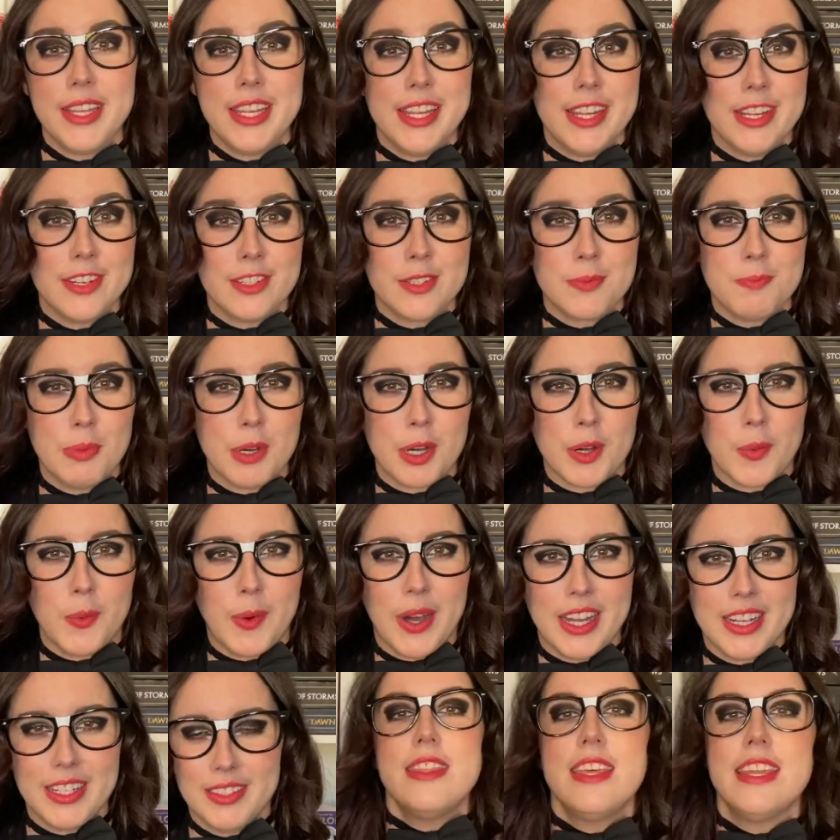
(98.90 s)
here's book
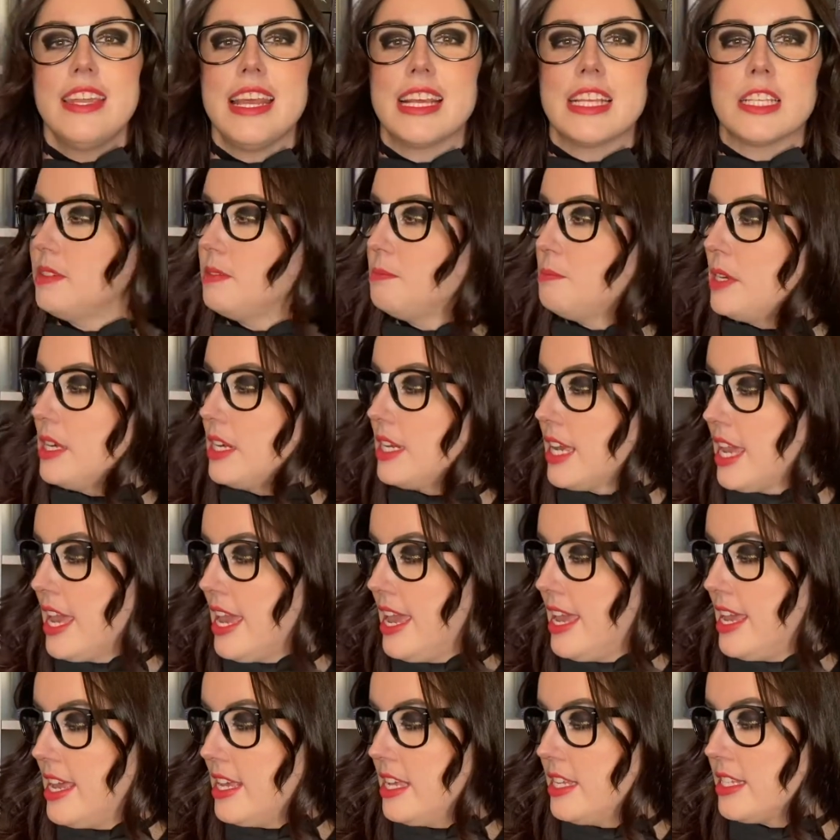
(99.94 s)
one. The next book
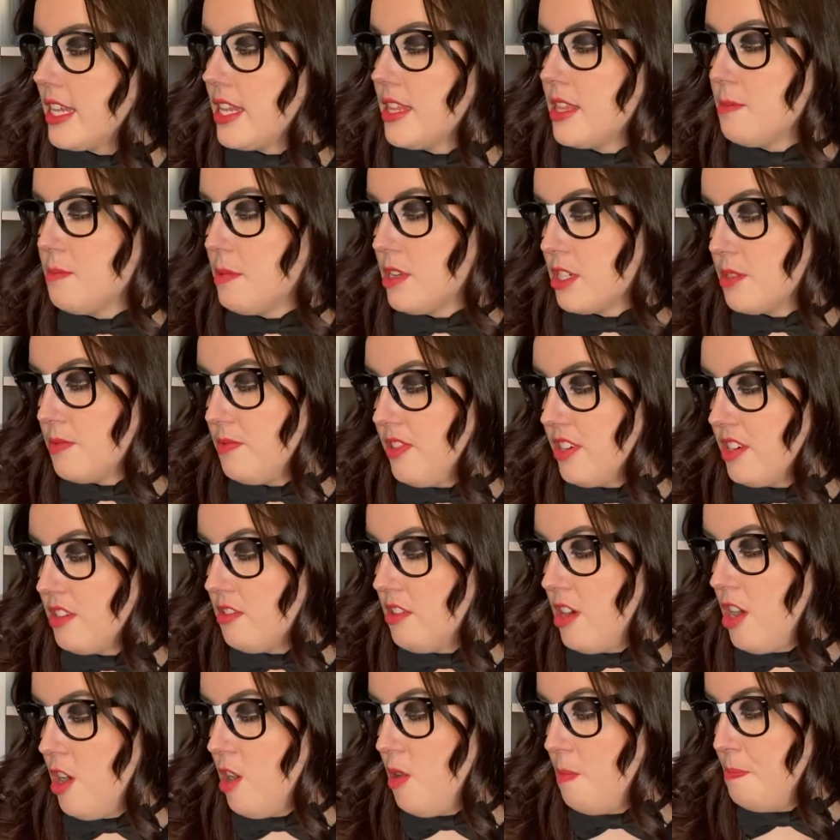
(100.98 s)
is The Merciful
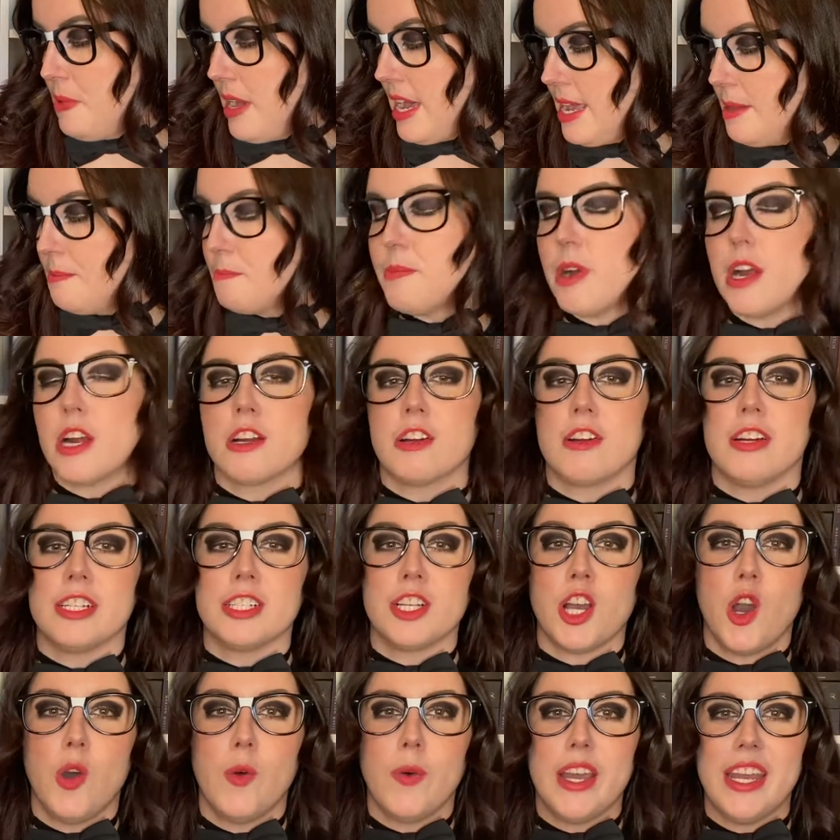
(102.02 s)
Crow by Margaret
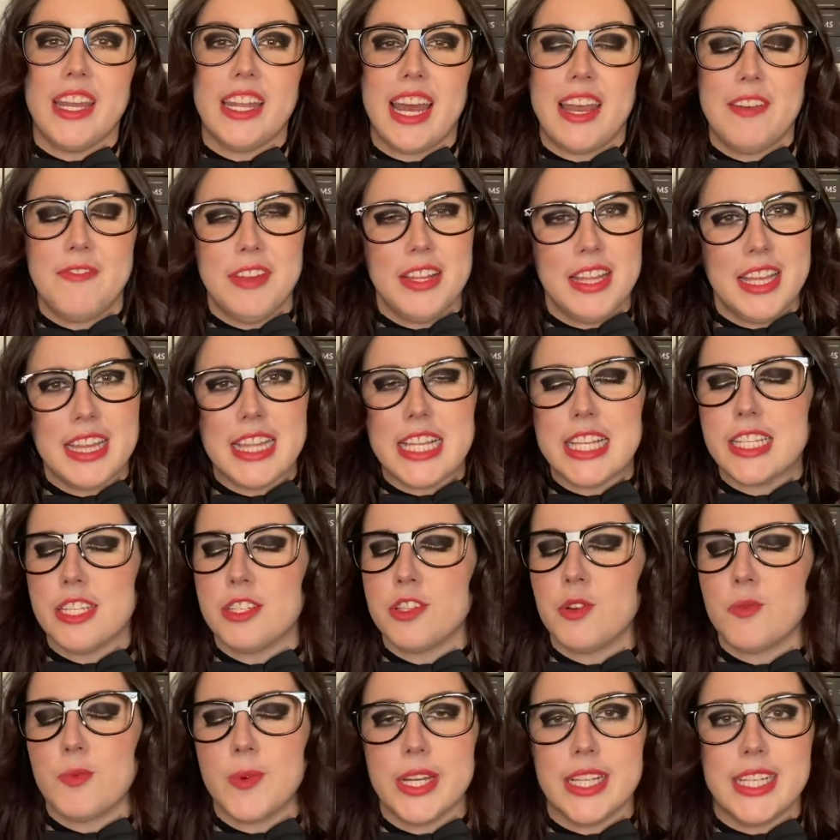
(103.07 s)
Owen. I feel like this
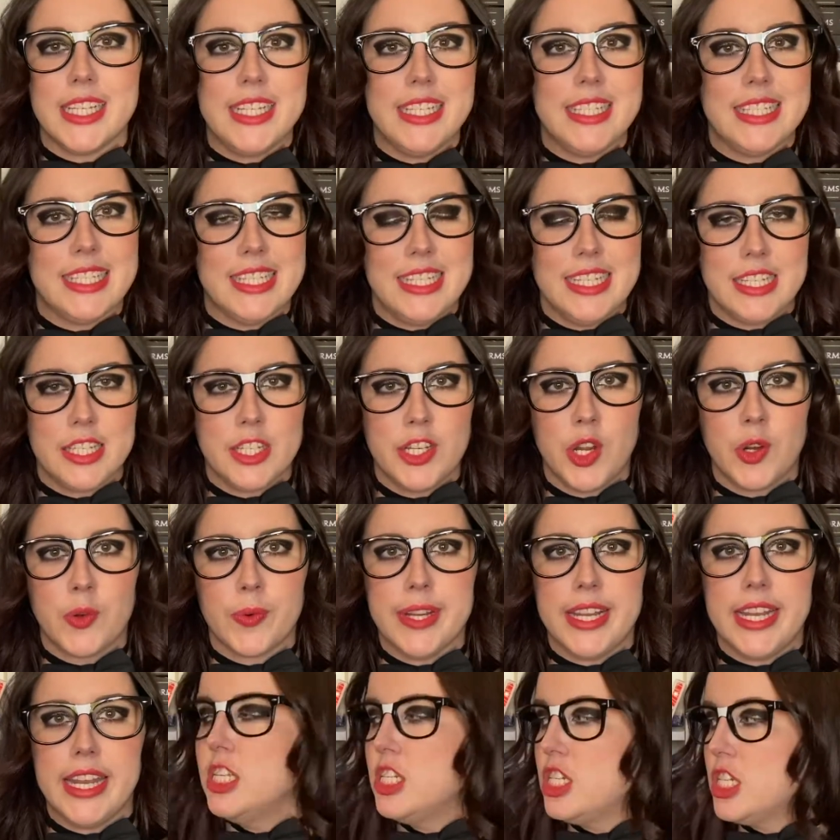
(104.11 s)
is a really seasonal
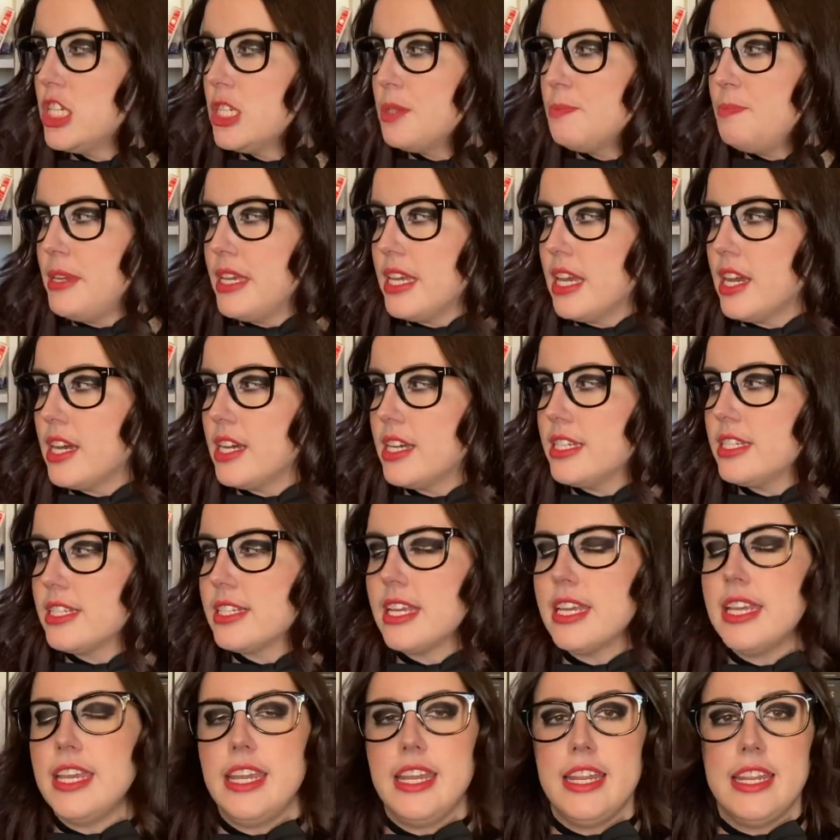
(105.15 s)
read just because
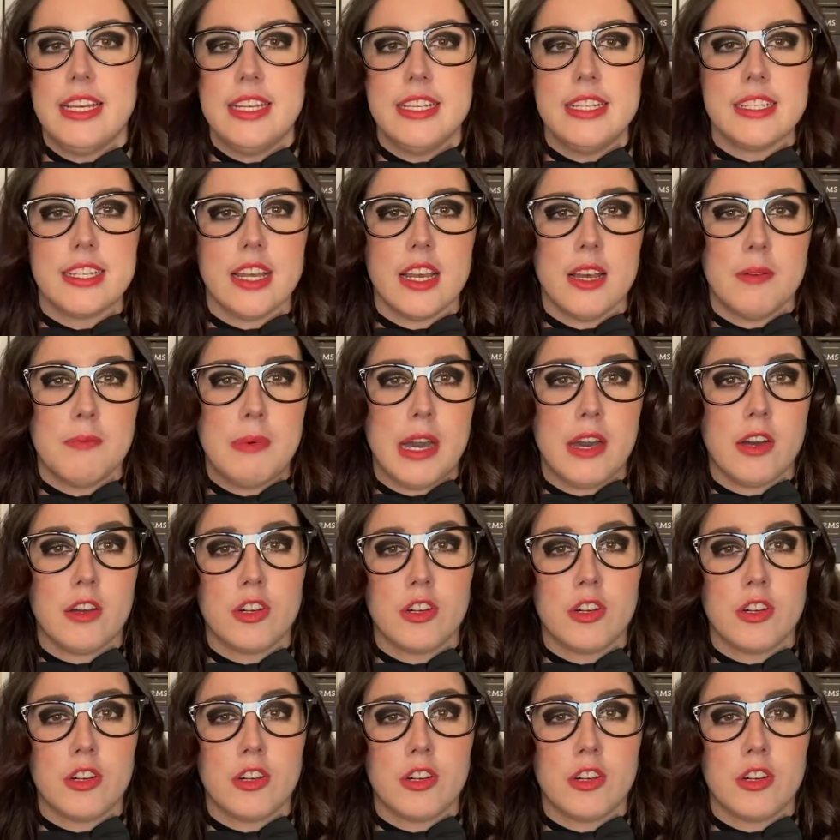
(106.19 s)
it is about a